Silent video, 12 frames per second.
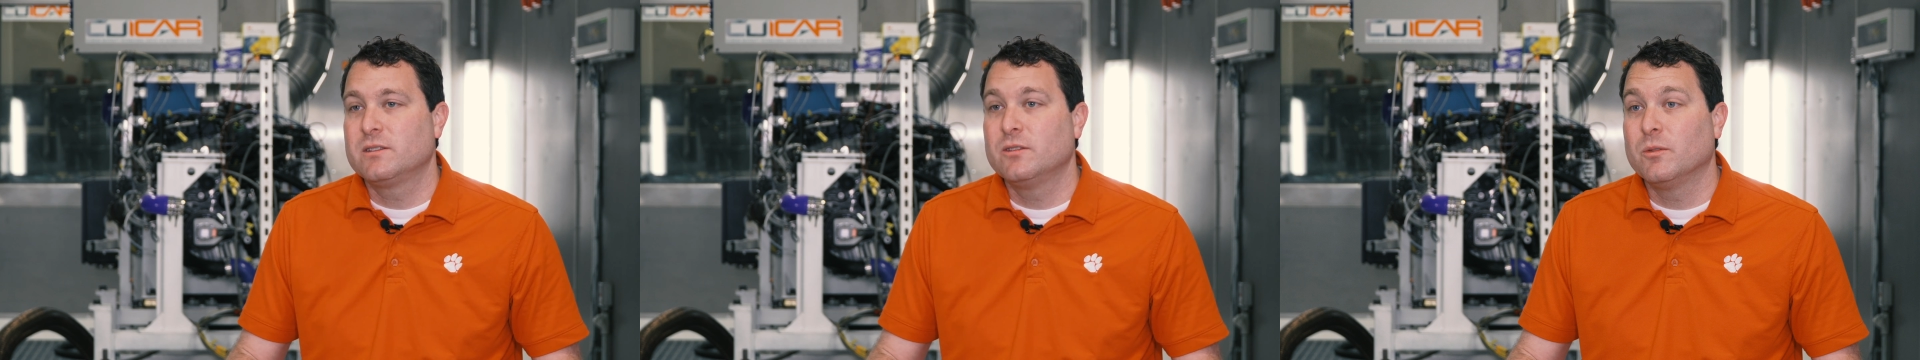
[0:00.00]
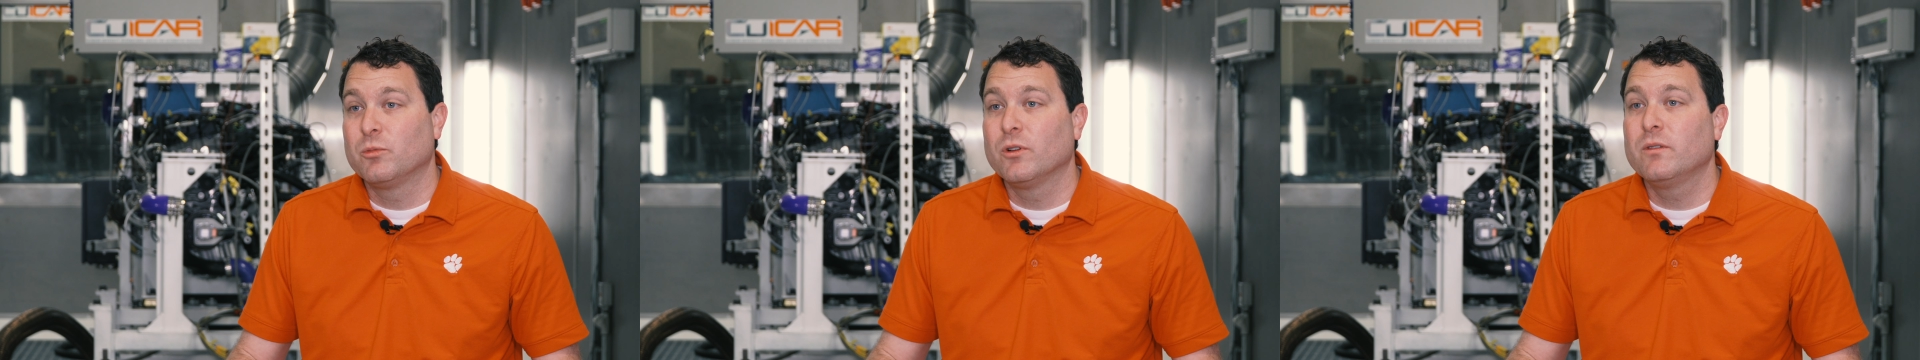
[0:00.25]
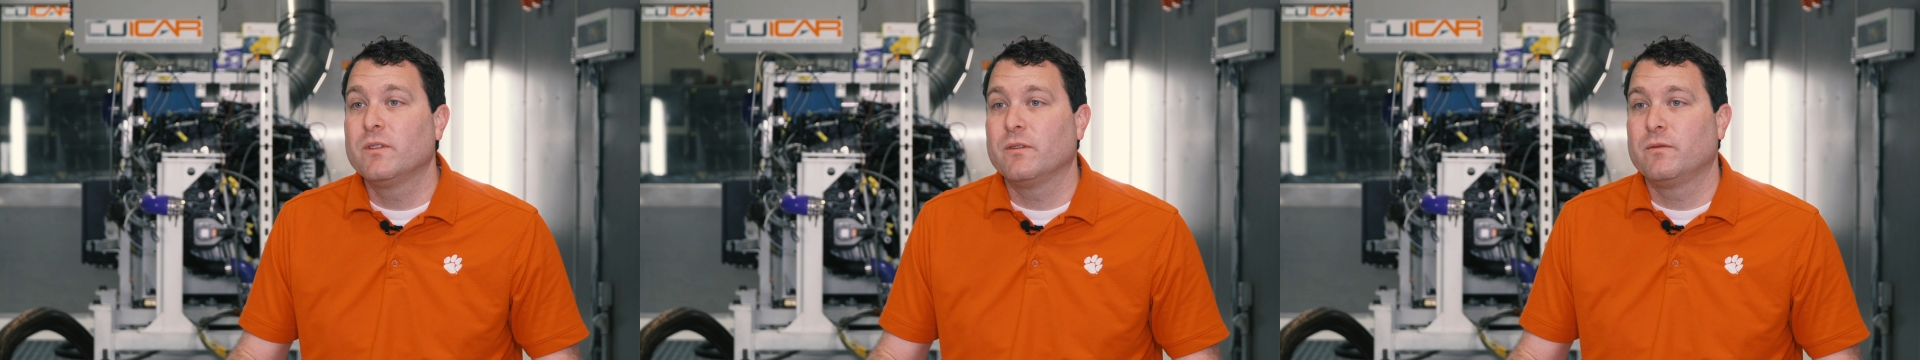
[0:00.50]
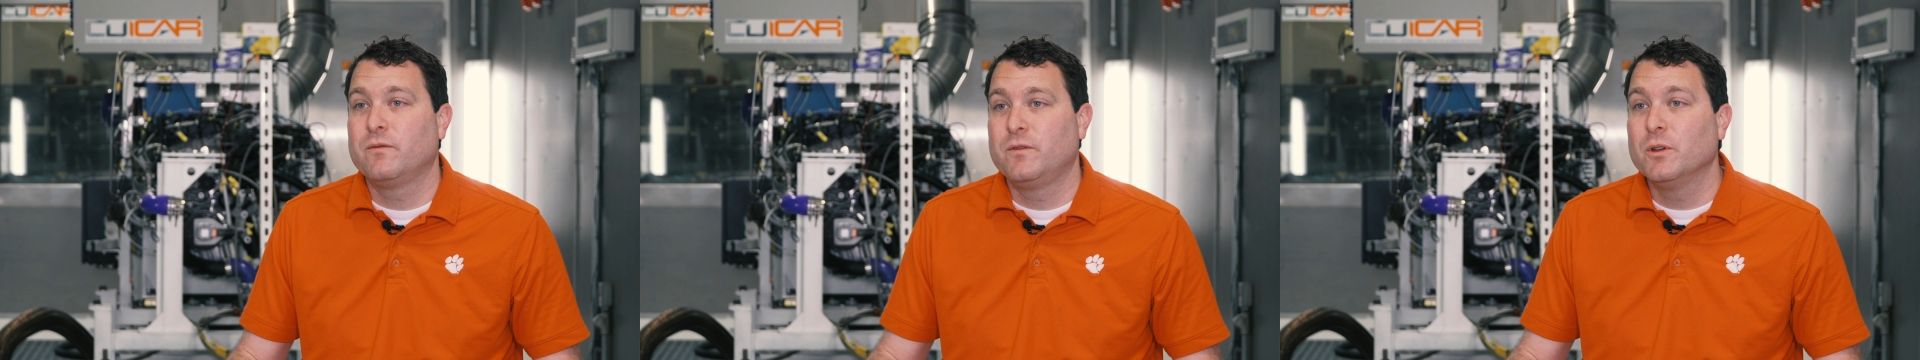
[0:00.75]
to improve the
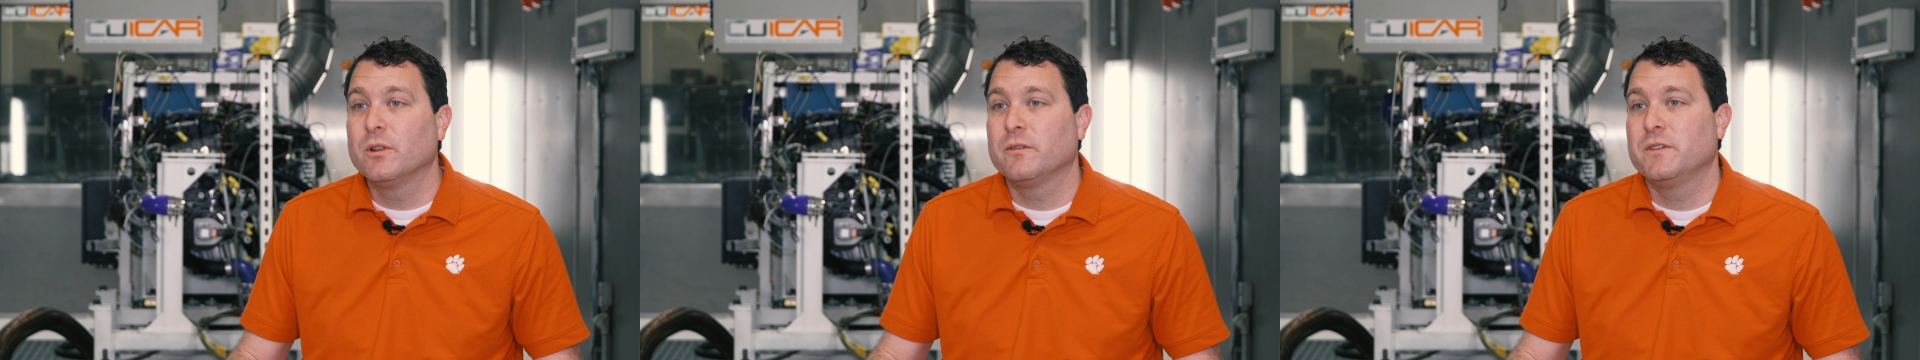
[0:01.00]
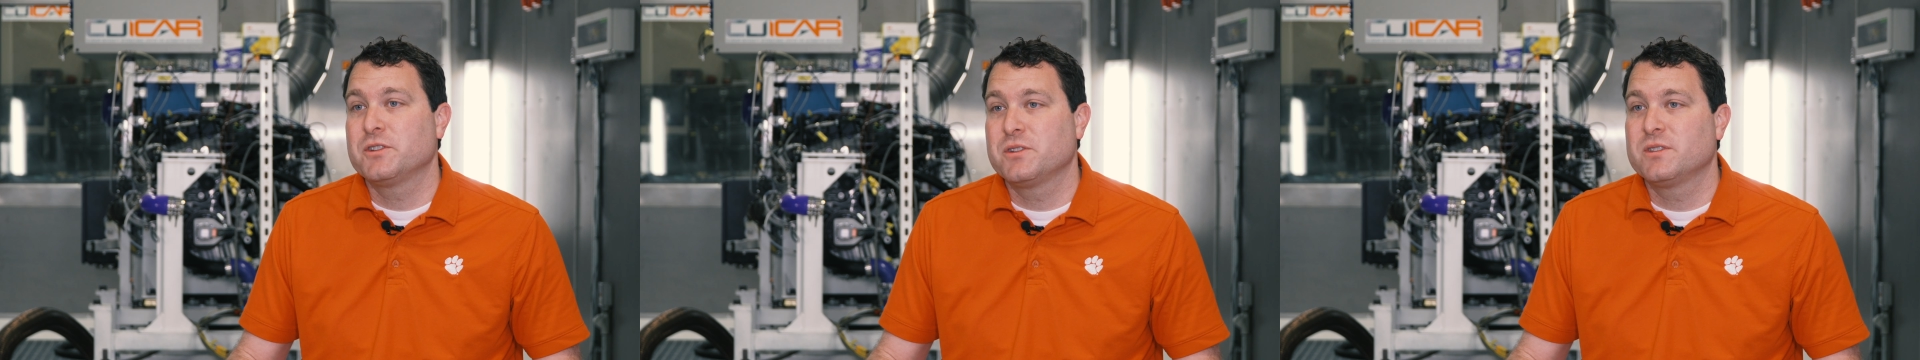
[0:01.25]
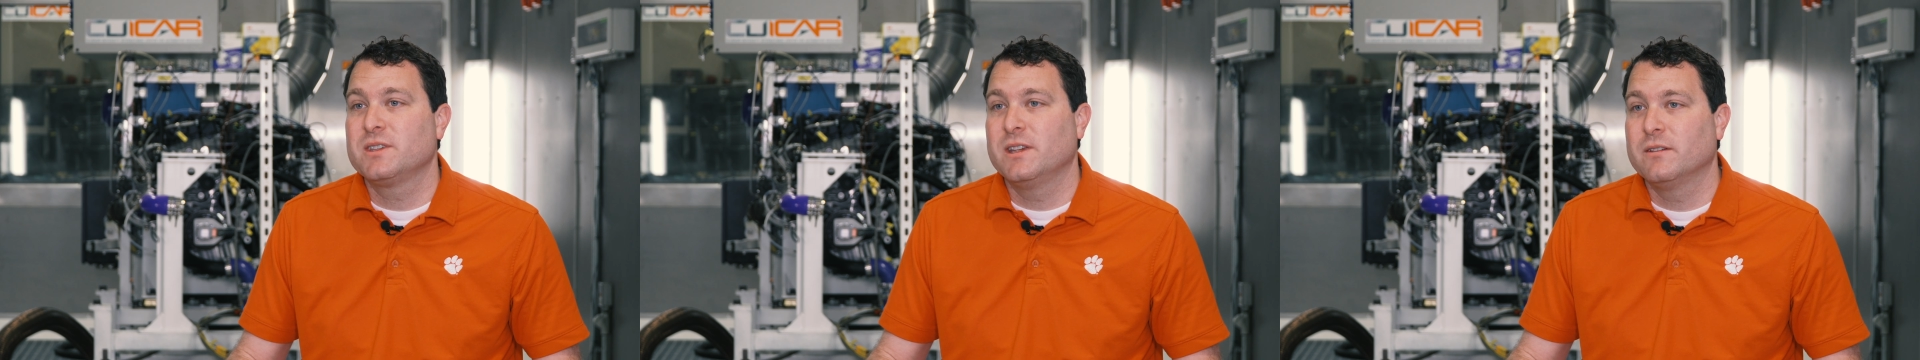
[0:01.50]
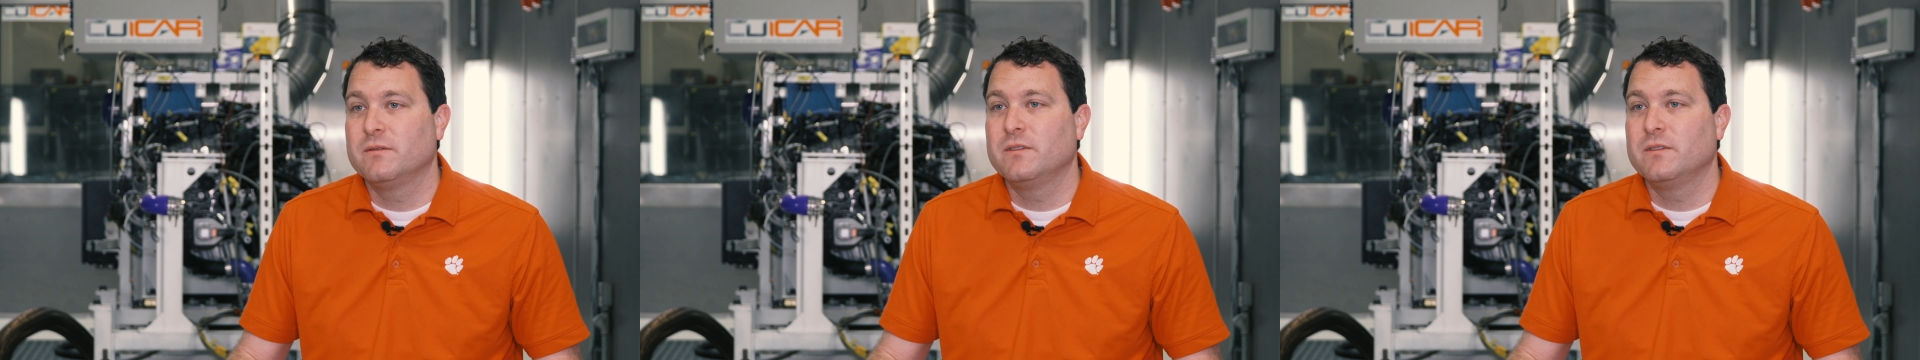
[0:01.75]
fuel efficiency of